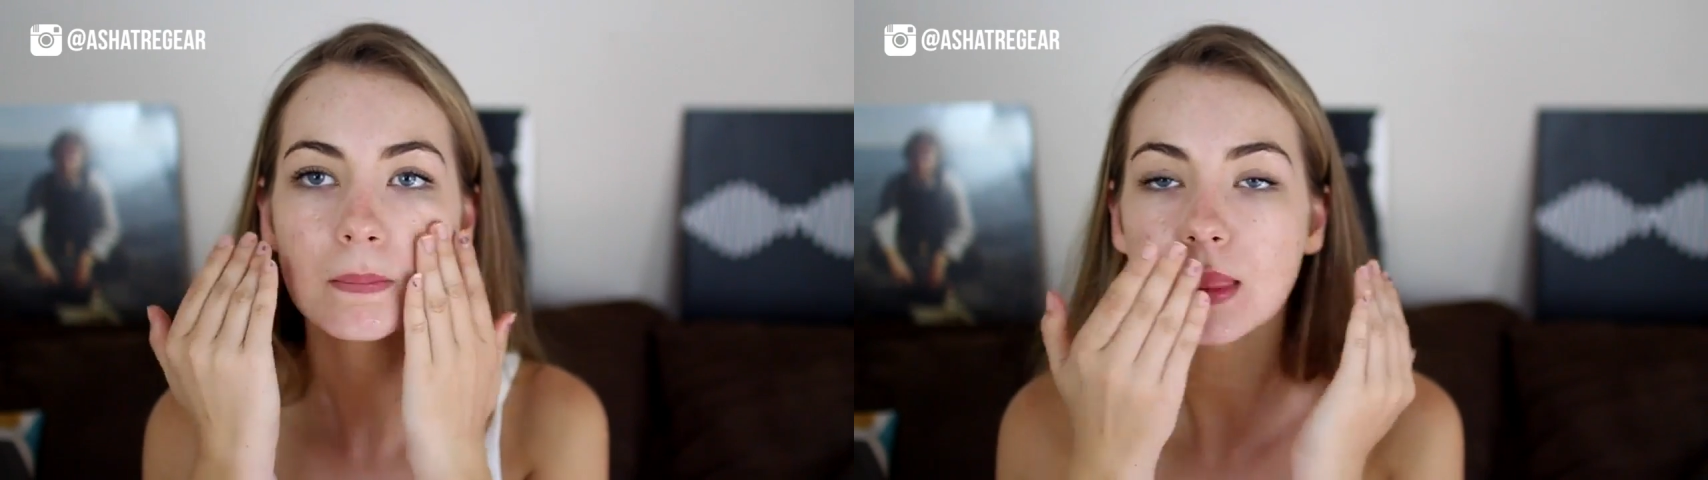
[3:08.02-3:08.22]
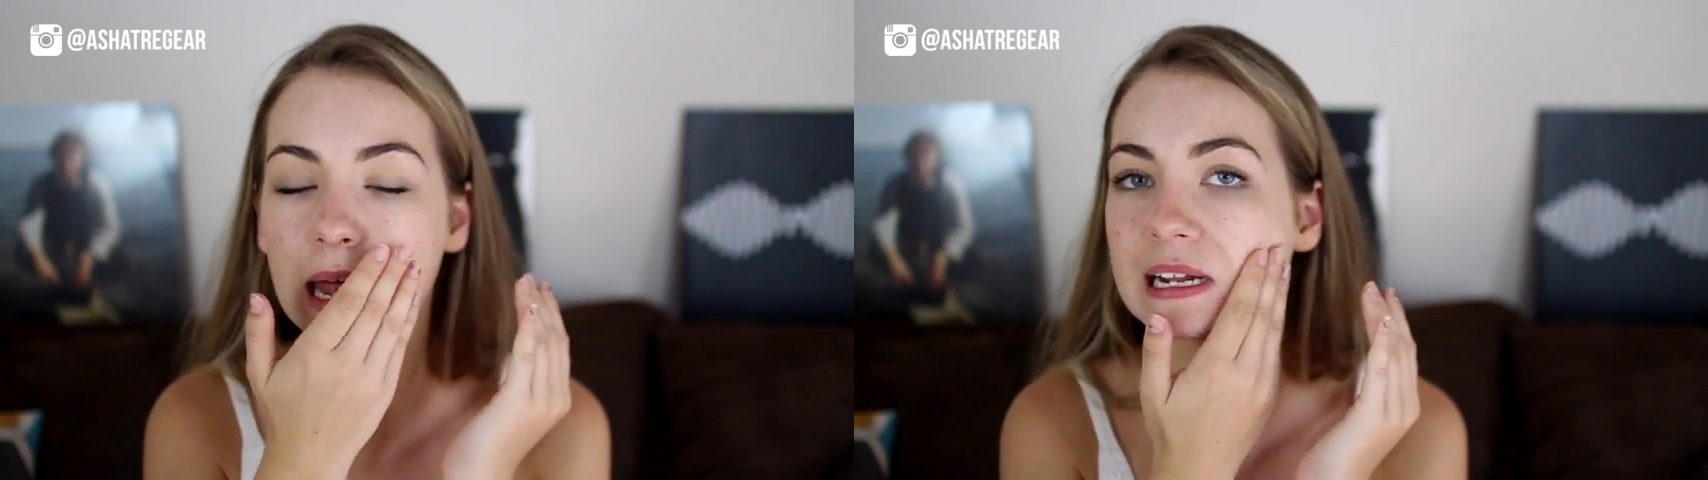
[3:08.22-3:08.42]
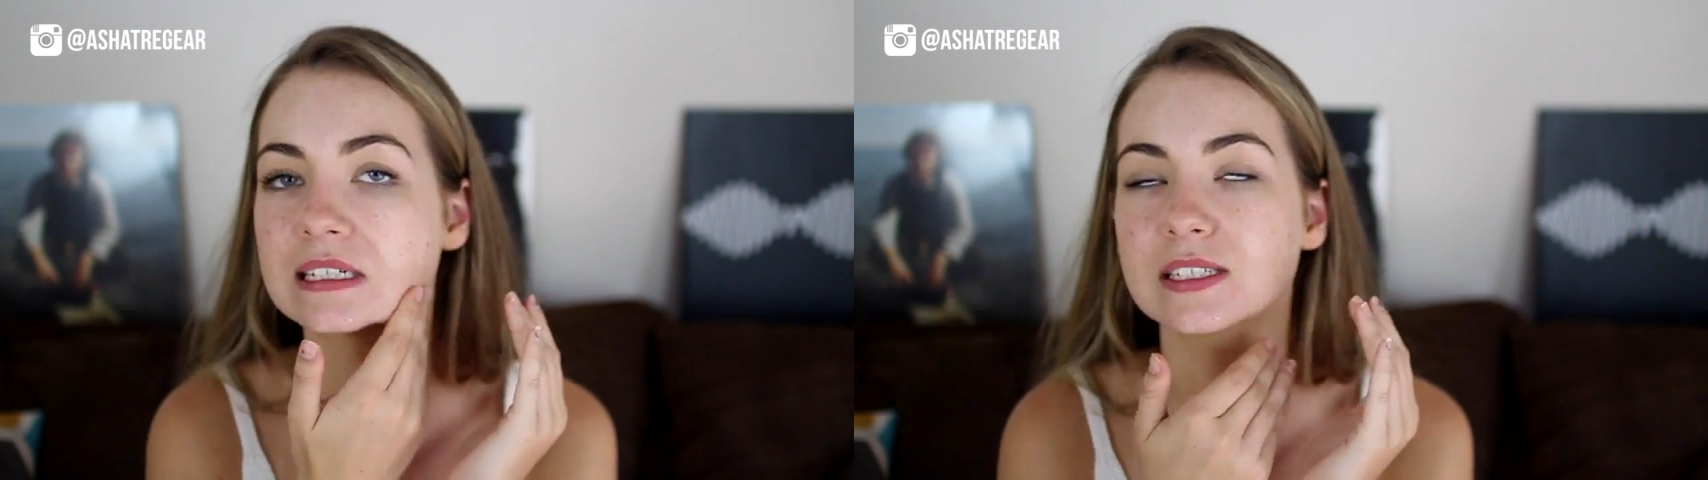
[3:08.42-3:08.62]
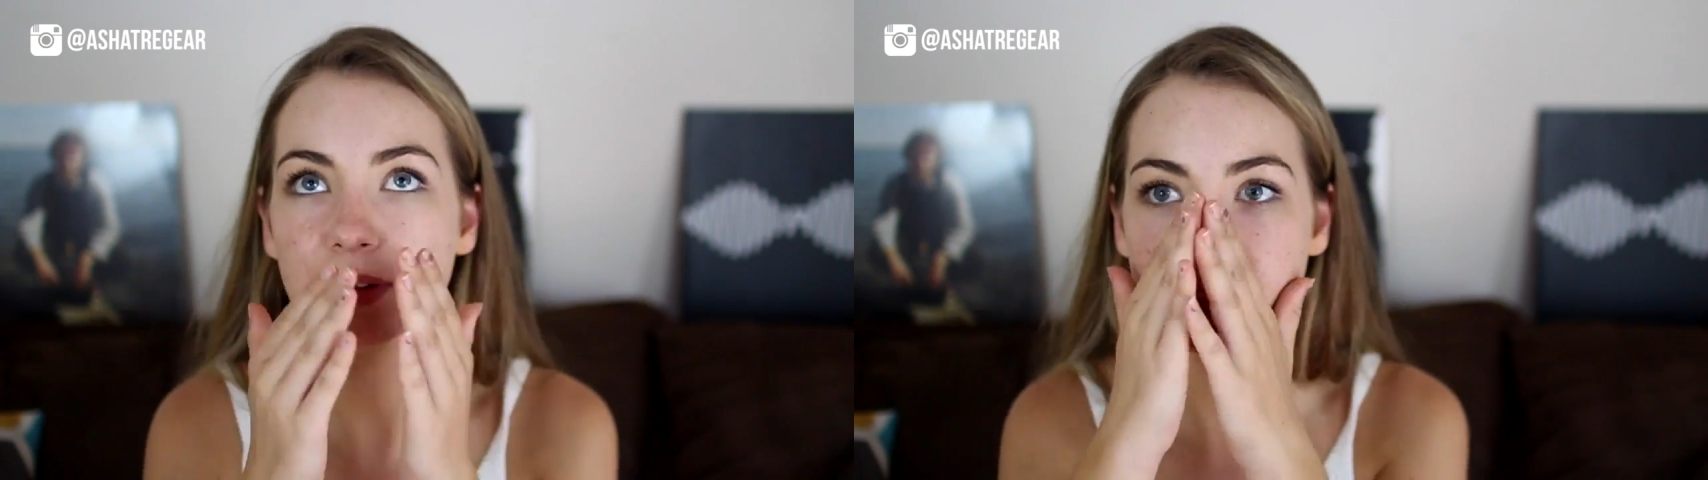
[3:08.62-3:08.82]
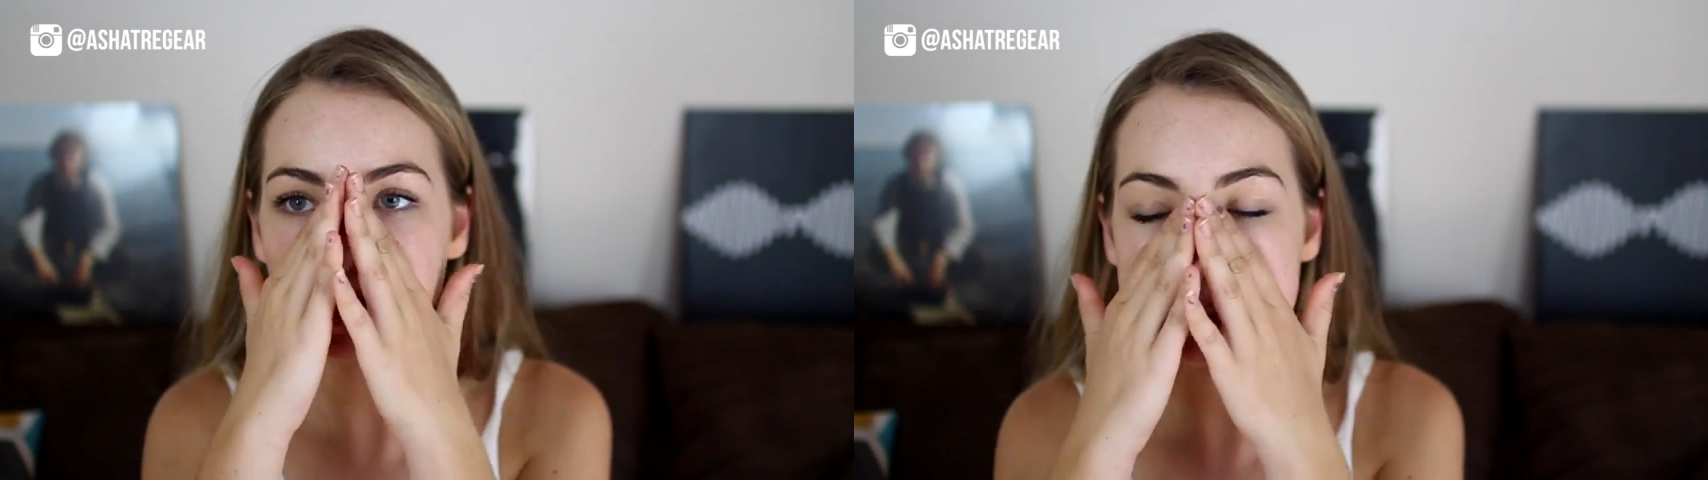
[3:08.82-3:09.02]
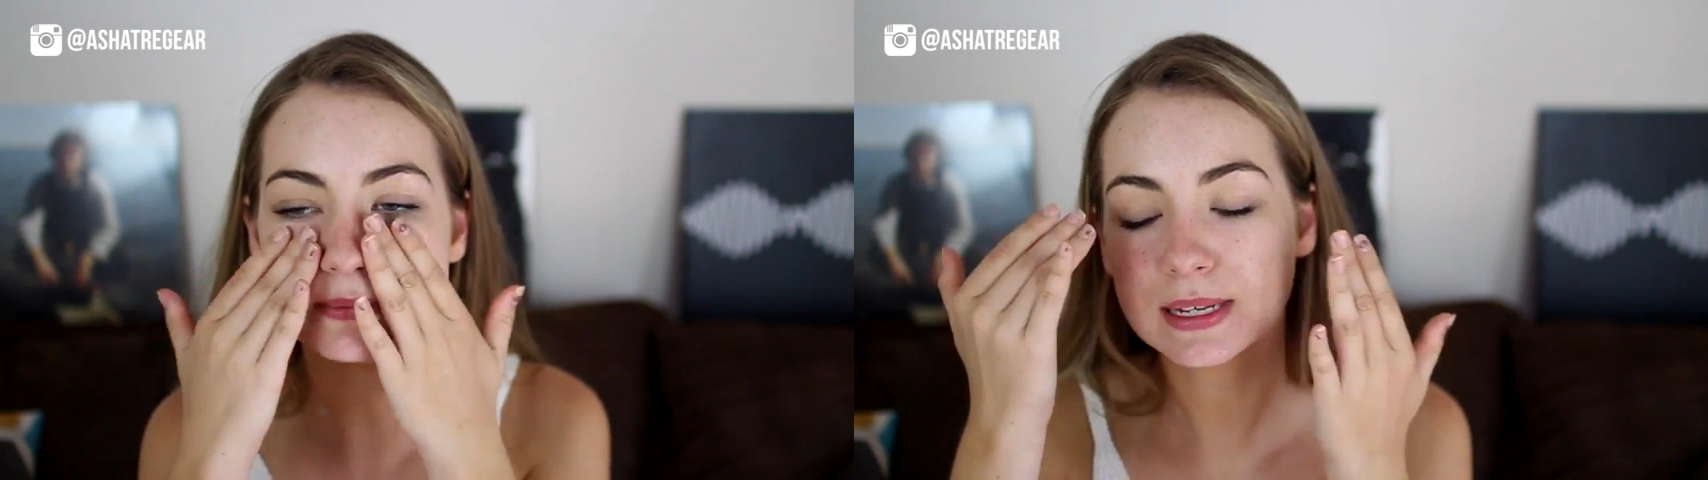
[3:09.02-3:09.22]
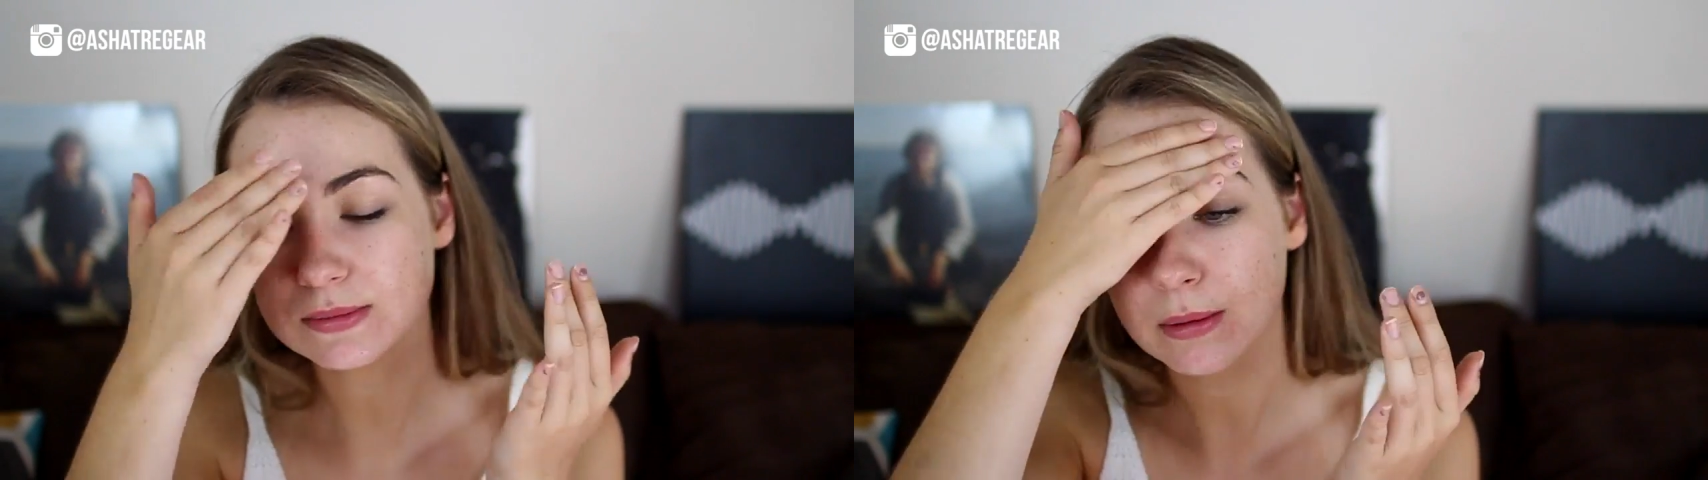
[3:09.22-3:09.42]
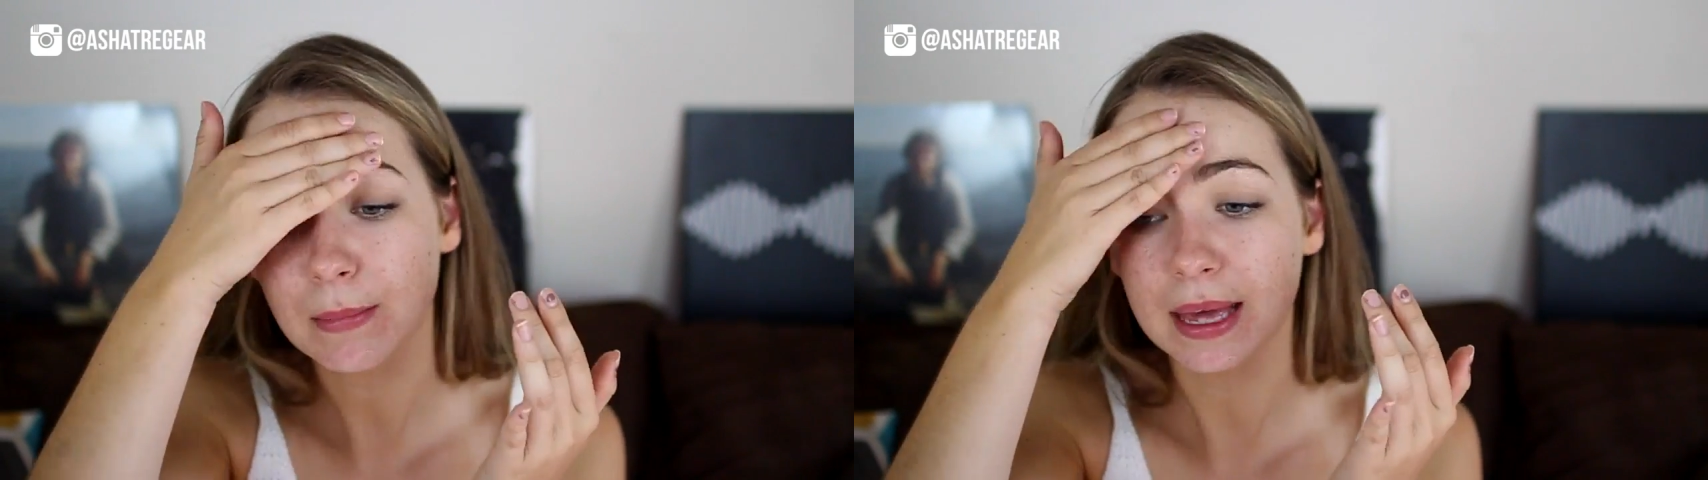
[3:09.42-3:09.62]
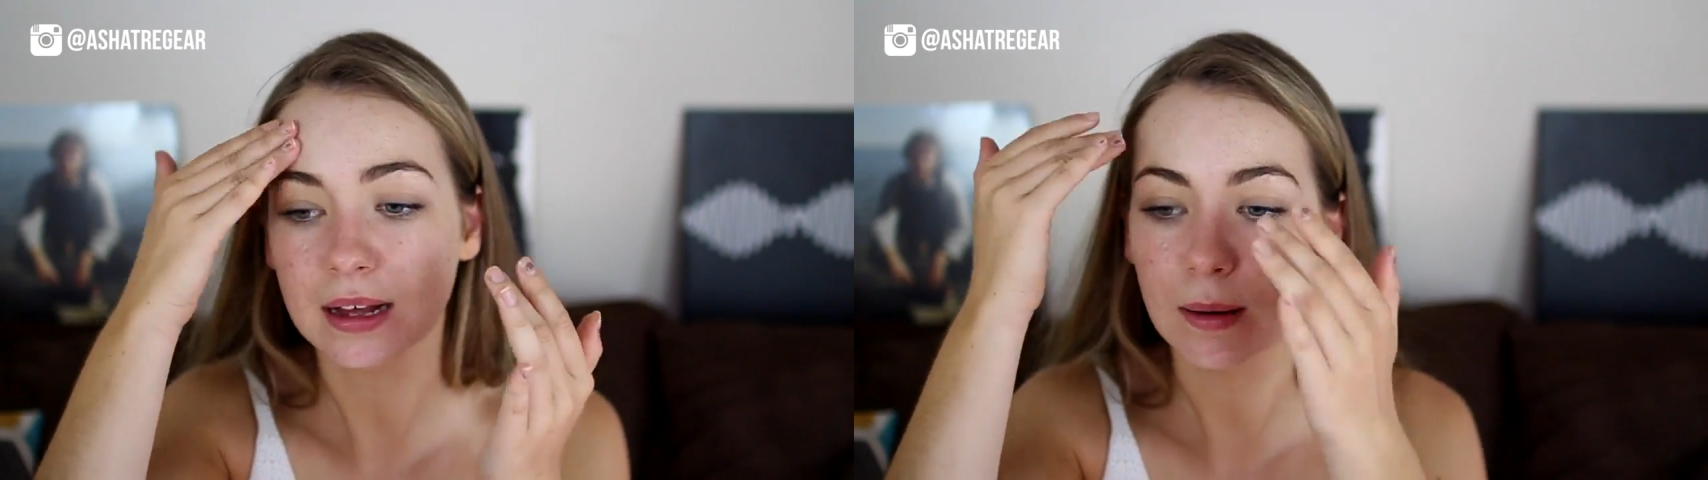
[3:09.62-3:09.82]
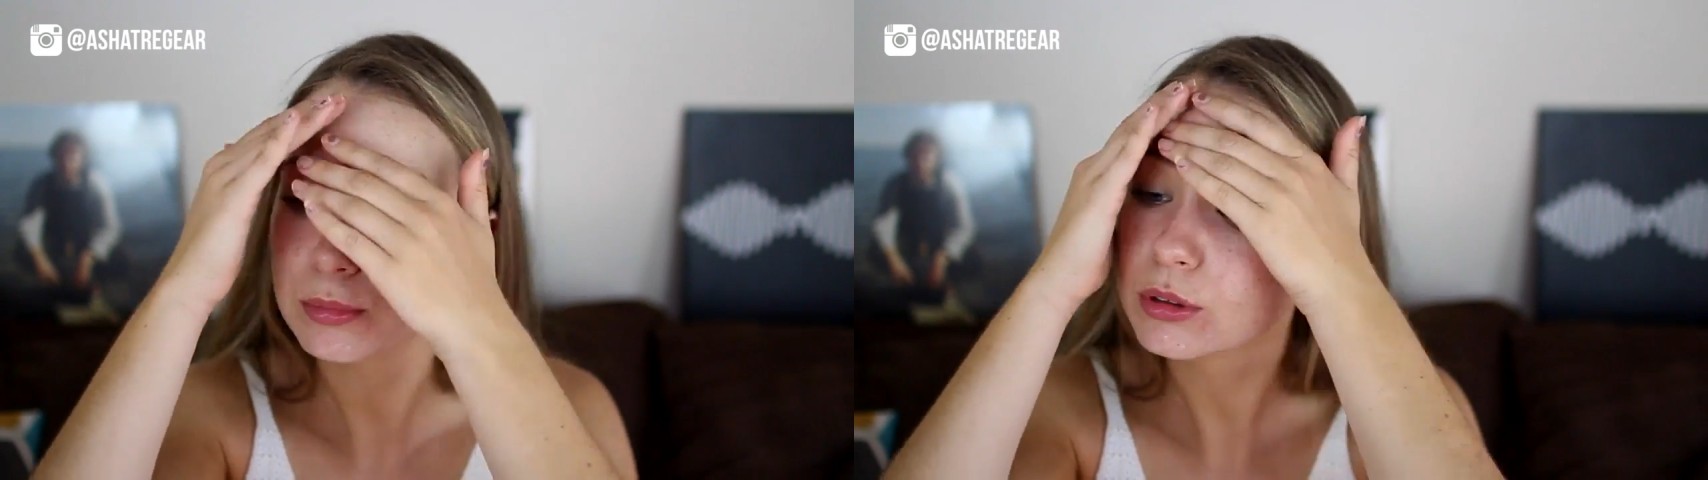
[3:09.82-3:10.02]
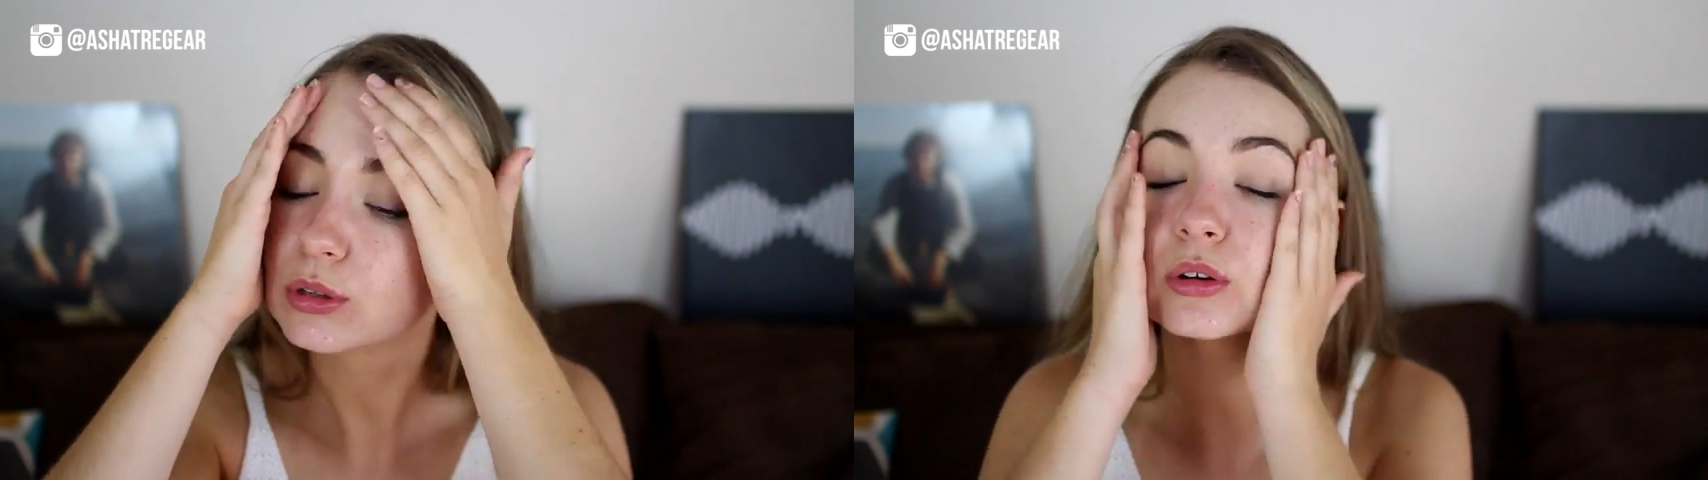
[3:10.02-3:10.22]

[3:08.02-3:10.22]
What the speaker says: And I just find that this makes my makeup